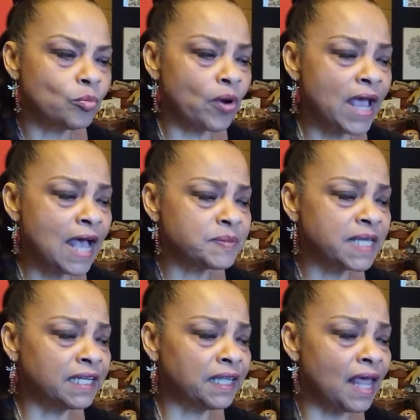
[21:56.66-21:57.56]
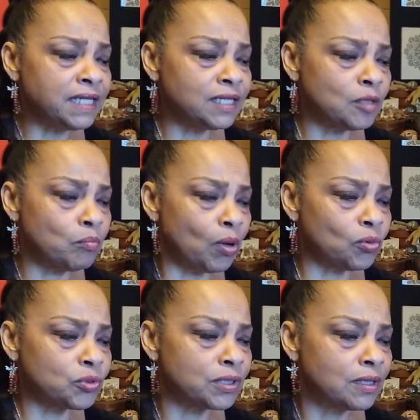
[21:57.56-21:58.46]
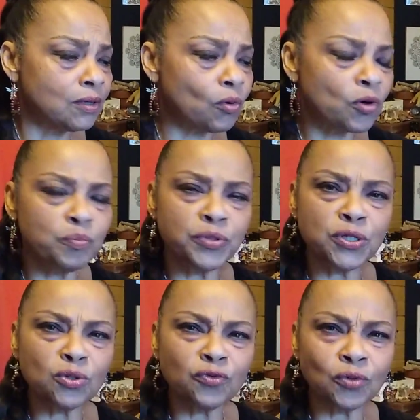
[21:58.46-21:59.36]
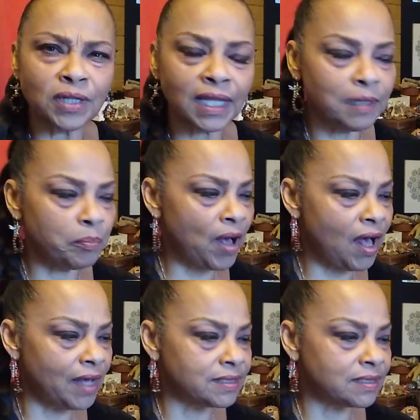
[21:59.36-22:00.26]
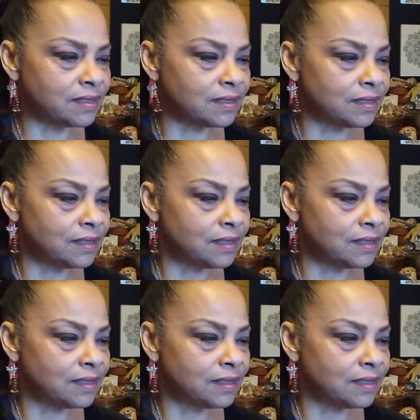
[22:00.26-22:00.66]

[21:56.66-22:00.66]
Perhaps a lightning bolt or a beautiful clay pot.